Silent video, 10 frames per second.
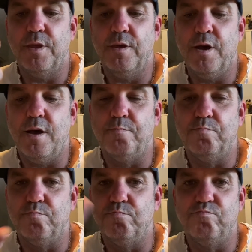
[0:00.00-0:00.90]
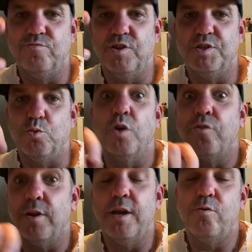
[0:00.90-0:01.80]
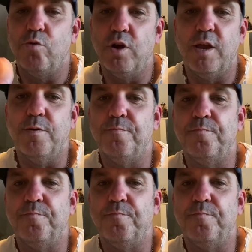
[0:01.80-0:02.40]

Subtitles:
the squadron leader, Roy Hibben,